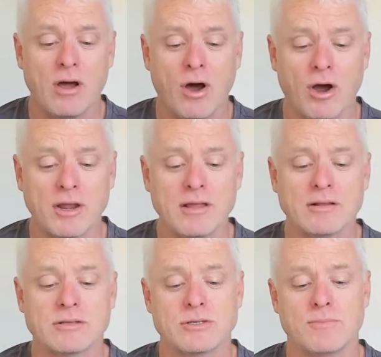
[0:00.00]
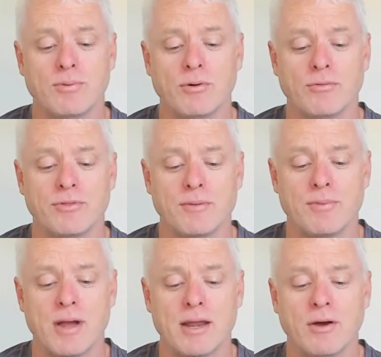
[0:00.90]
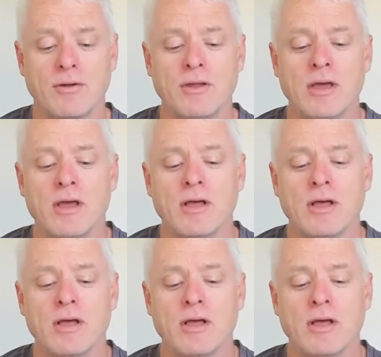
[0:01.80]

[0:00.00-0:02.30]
on it to put the braid on.